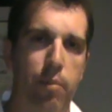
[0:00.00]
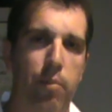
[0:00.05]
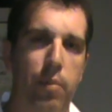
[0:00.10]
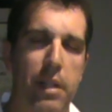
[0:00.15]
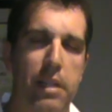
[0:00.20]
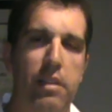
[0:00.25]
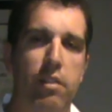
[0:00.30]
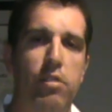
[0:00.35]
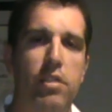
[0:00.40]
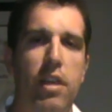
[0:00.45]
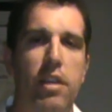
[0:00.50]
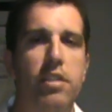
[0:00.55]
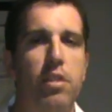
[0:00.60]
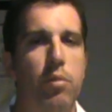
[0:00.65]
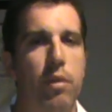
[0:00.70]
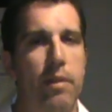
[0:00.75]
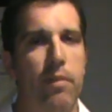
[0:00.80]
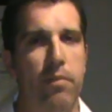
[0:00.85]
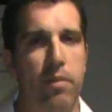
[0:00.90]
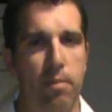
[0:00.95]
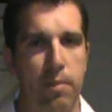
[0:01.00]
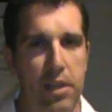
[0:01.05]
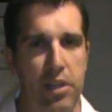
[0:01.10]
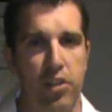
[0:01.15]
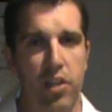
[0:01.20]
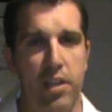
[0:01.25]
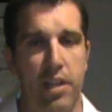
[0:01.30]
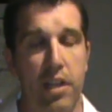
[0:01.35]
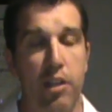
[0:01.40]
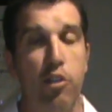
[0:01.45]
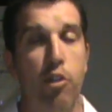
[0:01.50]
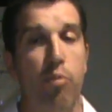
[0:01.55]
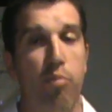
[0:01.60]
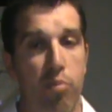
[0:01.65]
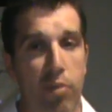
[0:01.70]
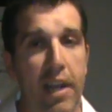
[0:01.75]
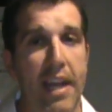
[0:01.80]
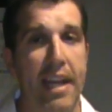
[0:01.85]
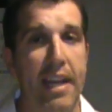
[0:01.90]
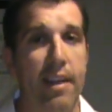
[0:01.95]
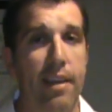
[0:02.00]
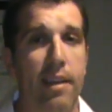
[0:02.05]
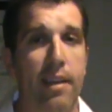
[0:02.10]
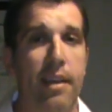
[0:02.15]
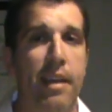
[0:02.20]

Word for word: but there's also inflammation in your brain.